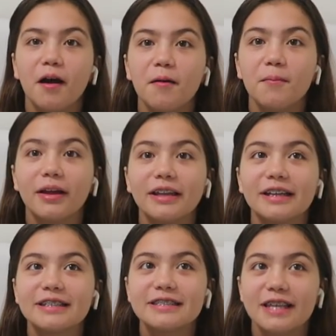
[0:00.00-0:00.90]
up at
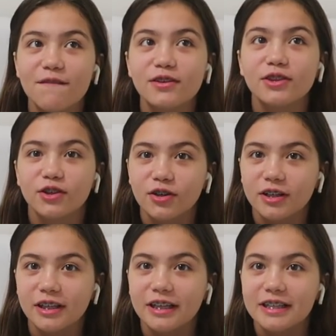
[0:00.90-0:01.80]
like
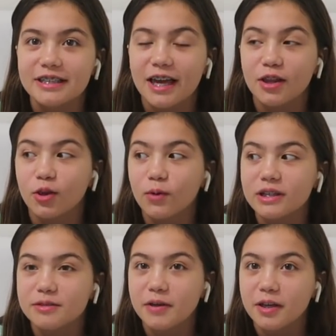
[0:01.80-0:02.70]
7:30 because
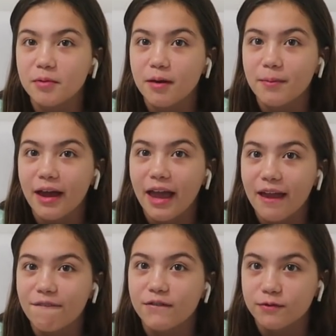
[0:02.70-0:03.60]
Lauren's picking me up at
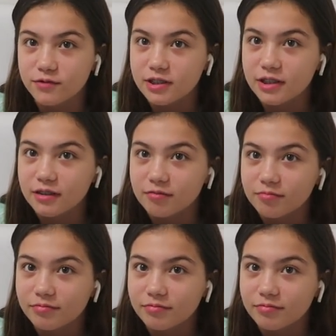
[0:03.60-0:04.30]
8:15.